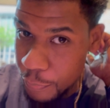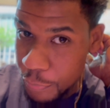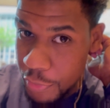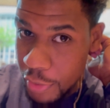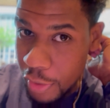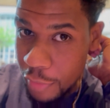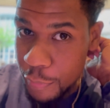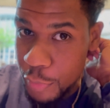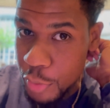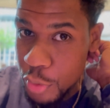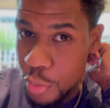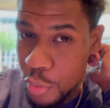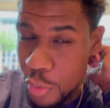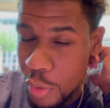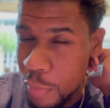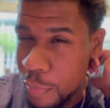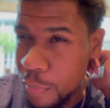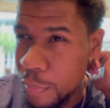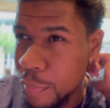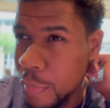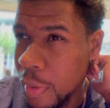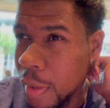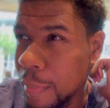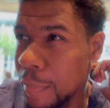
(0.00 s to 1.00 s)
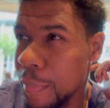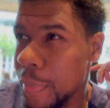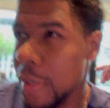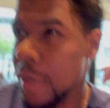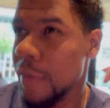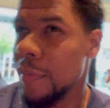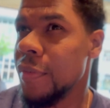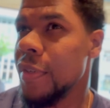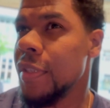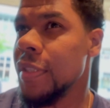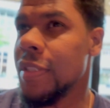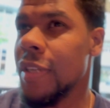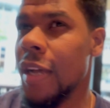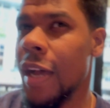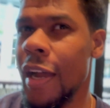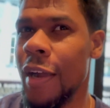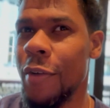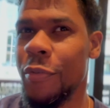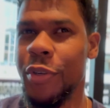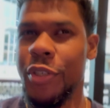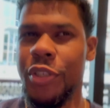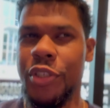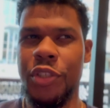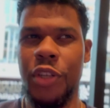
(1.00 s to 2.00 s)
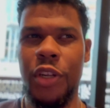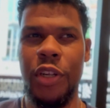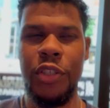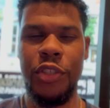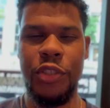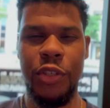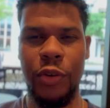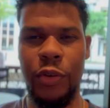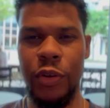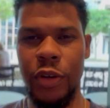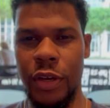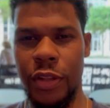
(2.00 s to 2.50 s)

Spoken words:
I've been doing a bit of design research on